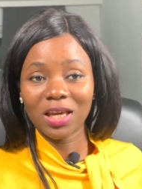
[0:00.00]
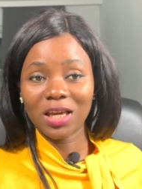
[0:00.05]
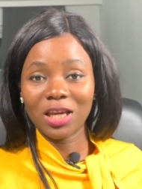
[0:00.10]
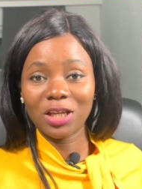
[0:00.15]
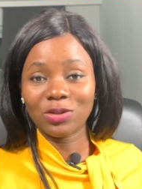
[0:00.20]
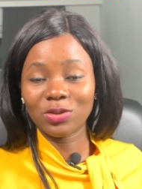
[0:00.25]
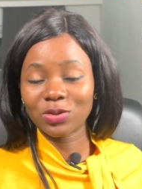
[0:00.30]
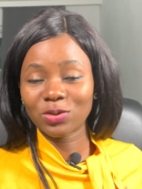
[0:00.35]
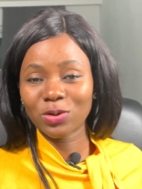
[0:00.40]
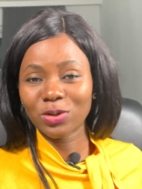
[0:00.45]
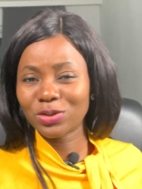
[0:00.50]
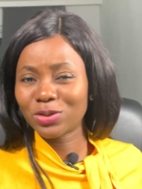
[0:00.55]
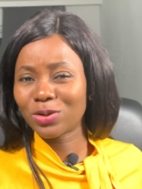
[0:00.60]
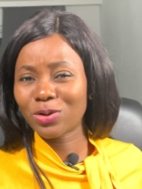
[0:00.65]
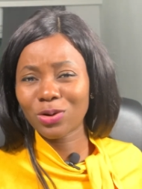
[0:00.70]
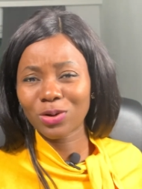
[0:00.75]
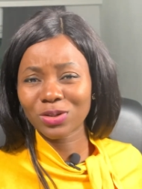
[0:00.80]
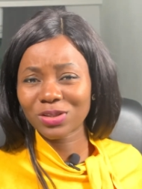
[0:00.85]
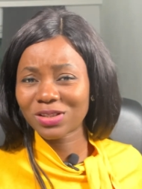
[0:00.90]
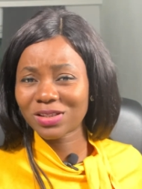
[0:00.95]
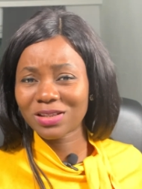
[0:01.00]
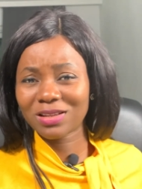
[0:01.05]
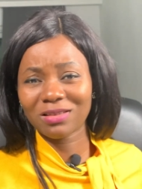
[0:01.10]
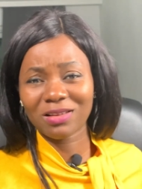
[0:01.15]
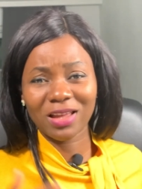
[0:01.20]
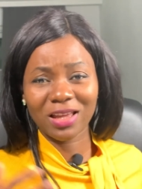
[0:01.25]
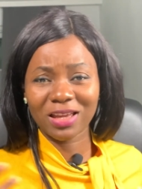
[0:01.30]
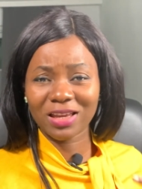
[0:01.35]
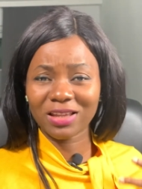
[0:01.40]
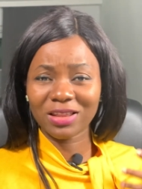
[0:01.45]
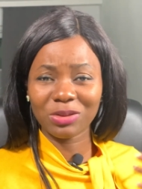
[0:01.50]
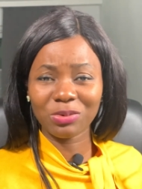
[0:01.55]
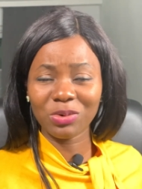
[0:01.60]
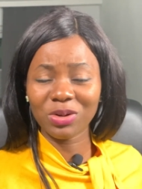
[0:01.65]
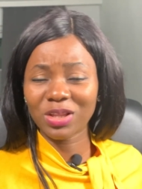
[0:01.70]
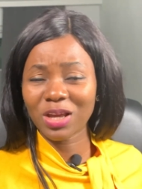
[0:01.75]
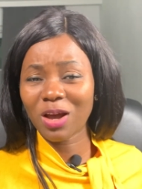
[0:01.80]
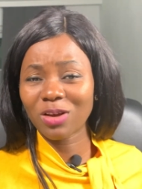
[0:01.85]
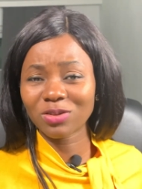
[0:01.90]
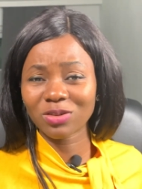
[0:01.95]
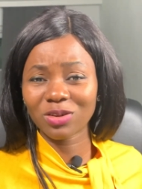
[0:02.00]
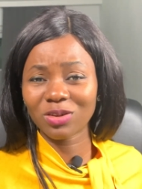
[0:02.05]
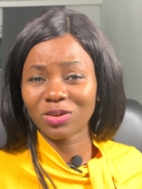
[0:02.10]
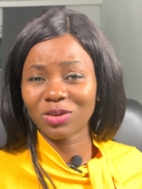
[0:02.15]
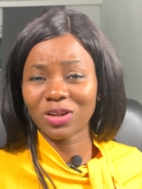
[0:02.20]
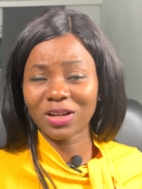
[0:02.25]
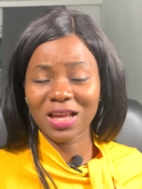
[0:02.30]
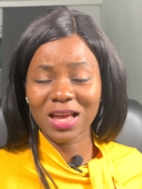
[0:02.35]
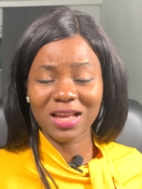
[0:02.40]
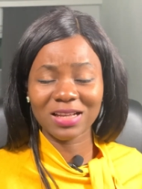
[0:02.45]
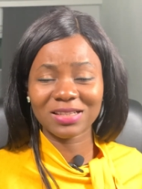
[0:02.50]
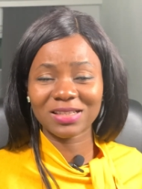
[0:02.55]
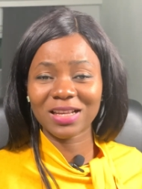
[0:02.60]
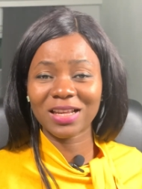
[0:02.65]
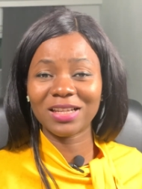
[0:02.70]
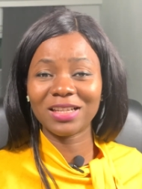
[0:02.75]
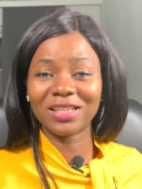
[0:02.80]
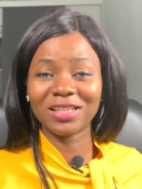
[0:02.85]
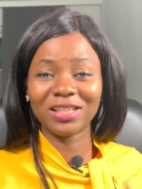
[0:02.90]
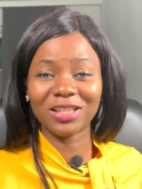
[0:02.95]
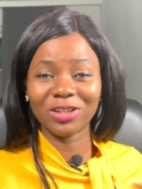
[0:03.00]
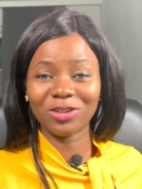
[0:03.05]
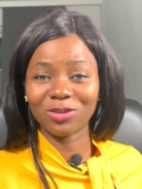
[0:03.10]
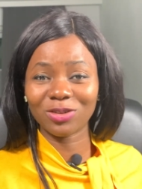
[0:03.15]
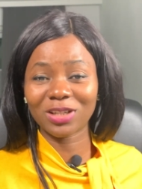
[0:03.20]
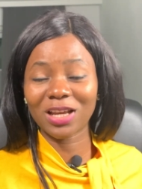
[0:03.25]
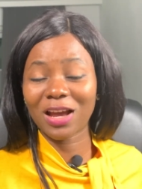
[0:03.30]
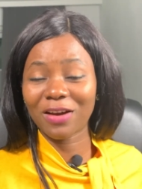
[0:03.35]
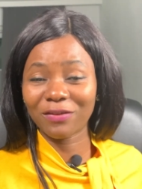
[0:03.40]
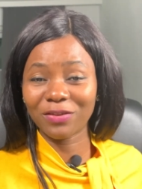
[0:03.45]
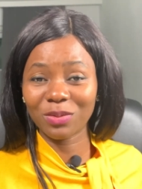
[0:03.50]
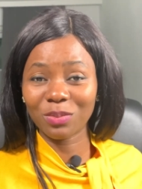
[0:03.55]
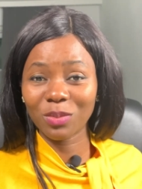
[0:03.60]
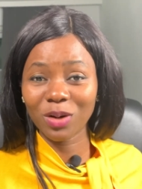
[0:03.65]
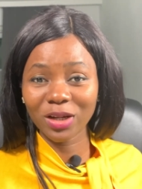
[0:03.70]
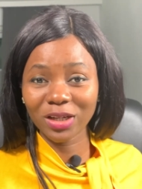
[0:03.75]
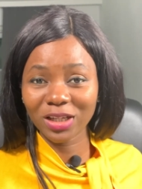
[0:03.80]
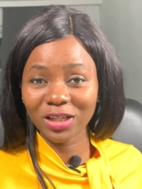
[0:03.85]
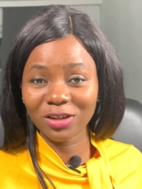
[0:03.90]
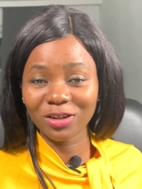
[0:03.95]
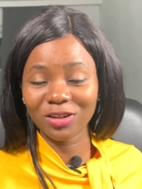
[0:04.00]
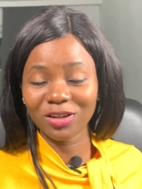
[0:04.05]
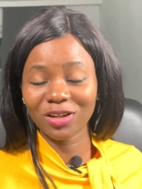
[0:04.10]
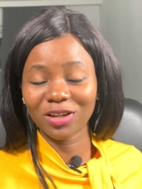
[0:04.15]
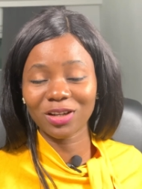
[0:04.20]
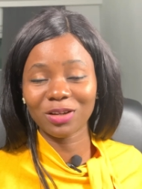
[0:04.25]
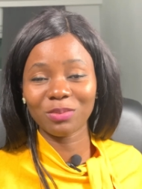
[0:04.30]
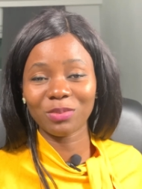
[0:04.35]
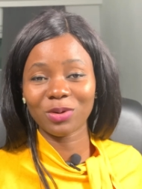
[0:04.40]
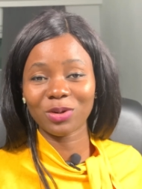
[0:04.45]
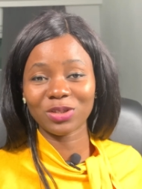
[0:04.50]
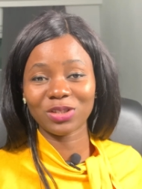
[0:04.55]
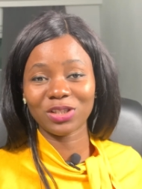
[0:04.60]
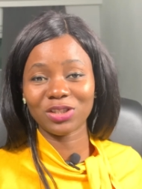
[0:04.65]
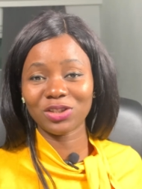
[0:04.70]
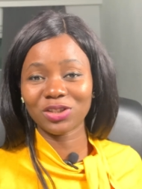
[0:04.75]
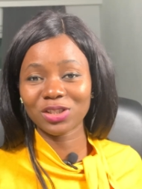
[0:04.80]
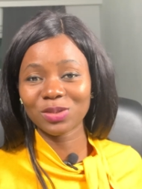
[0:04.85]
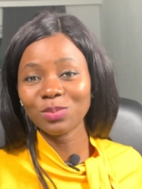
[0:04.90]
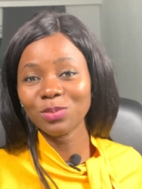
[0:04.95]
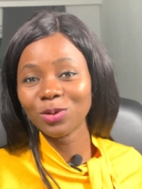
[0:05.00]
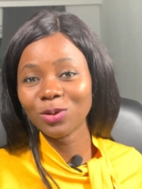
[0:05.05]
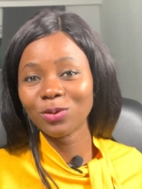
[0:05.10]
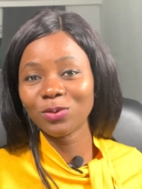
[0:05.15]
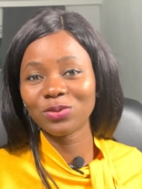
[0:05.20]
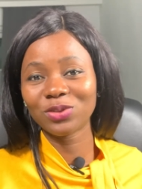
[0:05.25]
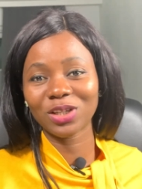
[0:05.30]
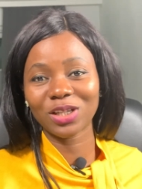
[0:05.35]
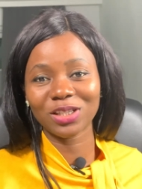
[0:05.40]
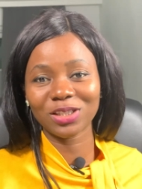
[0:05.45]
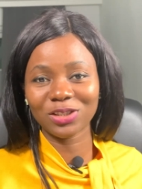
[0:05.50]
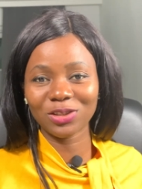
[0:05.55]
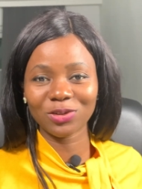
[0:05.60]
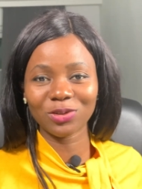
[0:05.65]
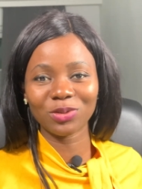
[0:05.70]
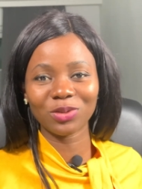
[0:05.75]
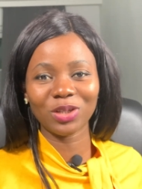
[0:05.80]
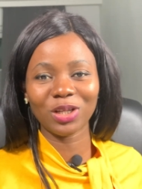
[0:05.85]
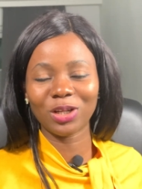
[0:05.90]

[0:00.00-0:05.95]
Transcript: it was going to cost like $3,000, and they don't have the money because they just moved, and you know,